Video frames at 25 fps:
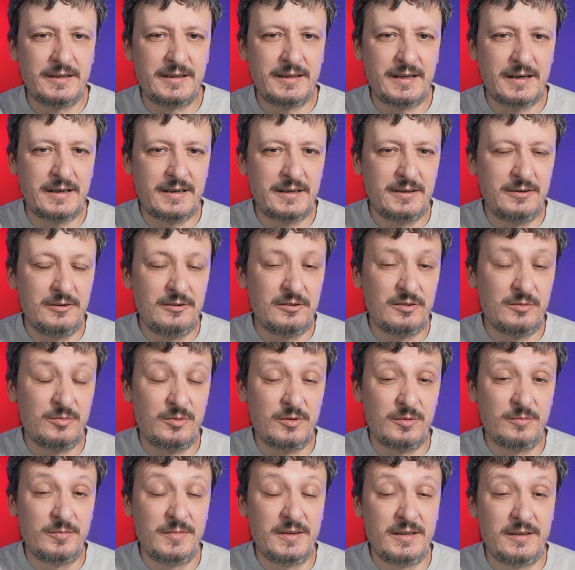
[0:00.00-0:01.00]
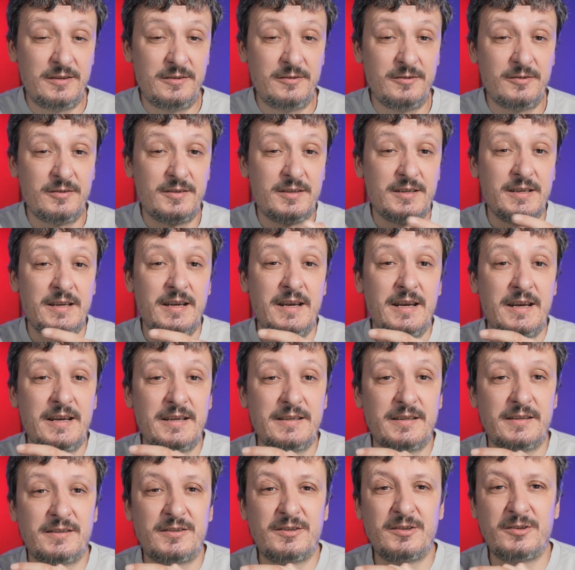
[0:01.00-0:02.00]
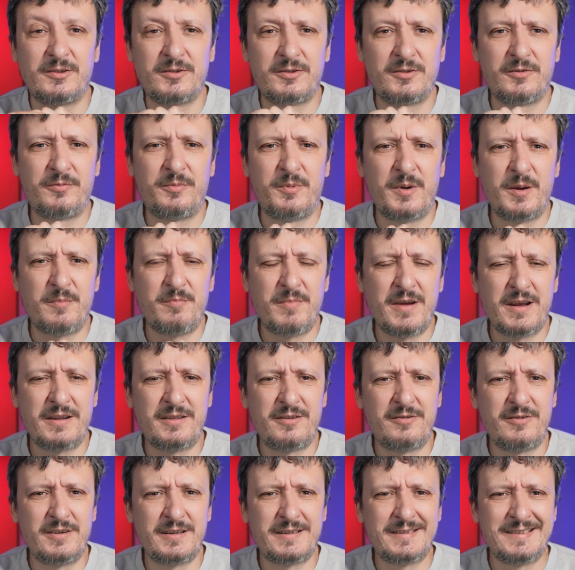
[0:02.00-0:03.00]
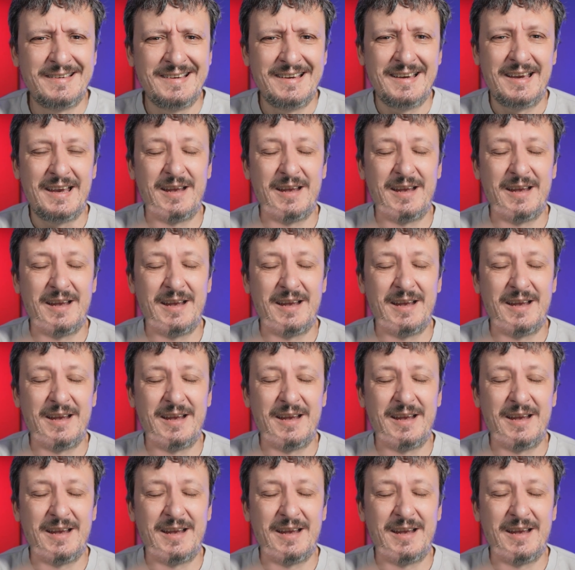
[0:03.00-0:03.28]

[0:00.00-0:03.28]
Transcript: that I can use Prometheus as a source of my metrics?